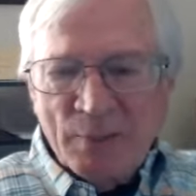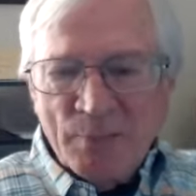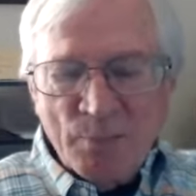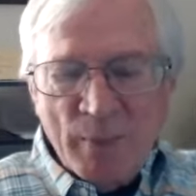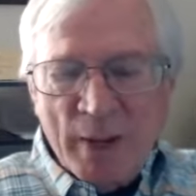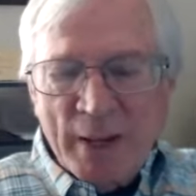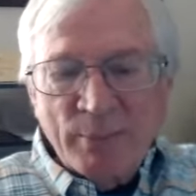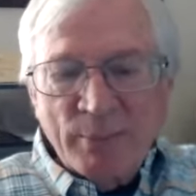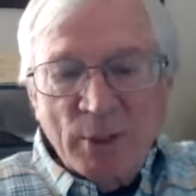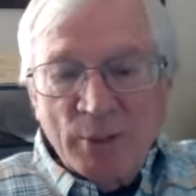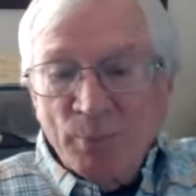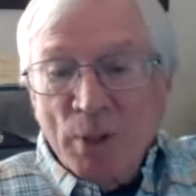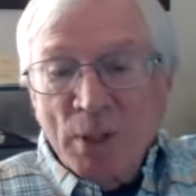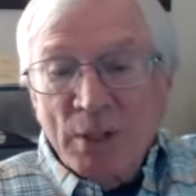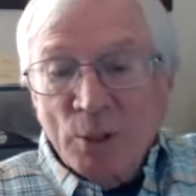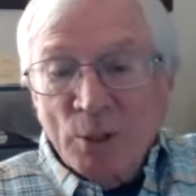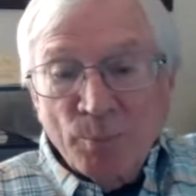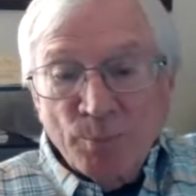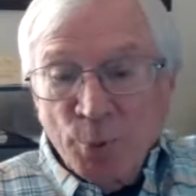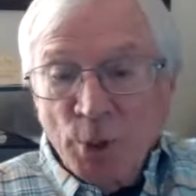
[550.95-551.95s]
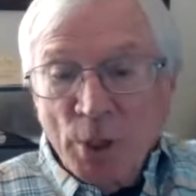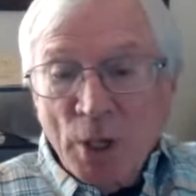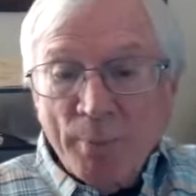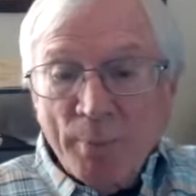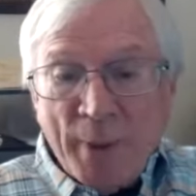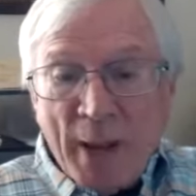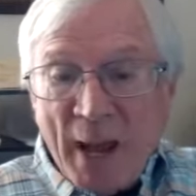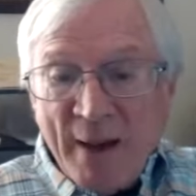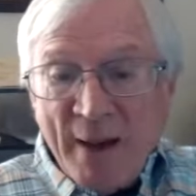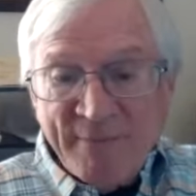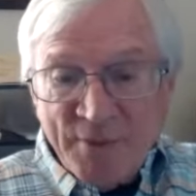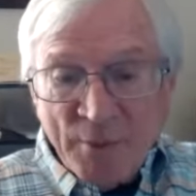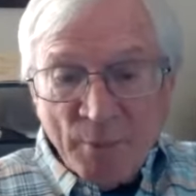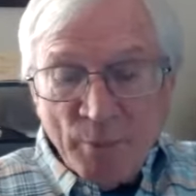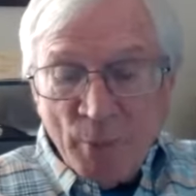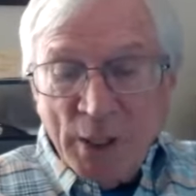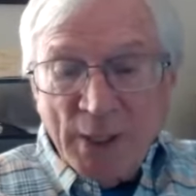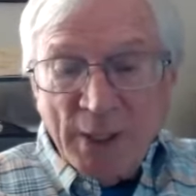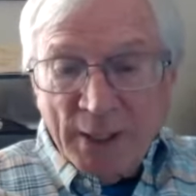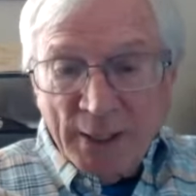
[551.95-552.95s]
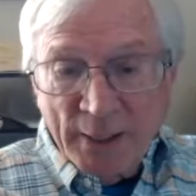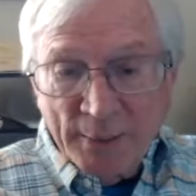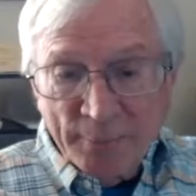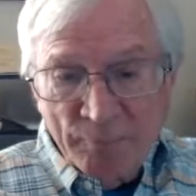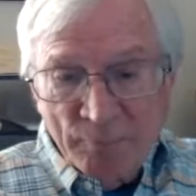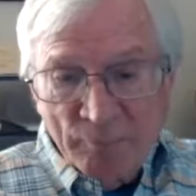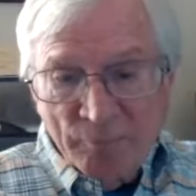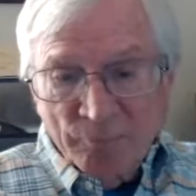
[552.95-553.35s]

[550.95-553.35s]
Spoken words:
Maybe mother put up half the money.